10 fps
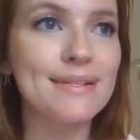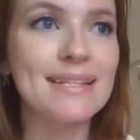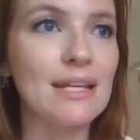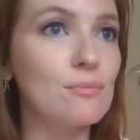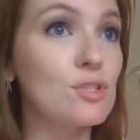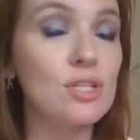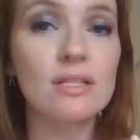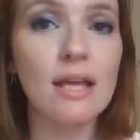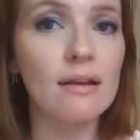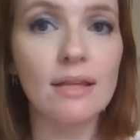
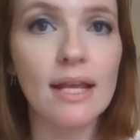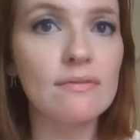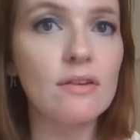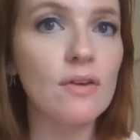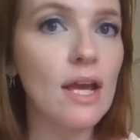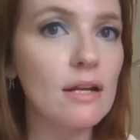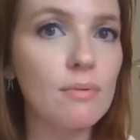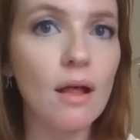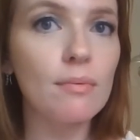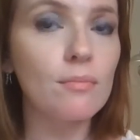sandwiches, I've never had a
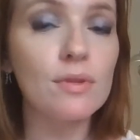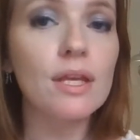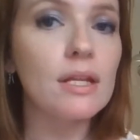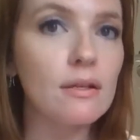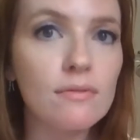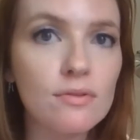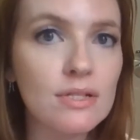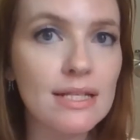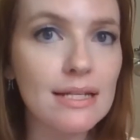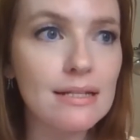problem with any of
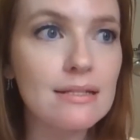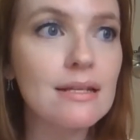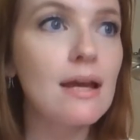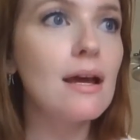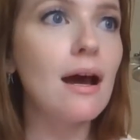those things.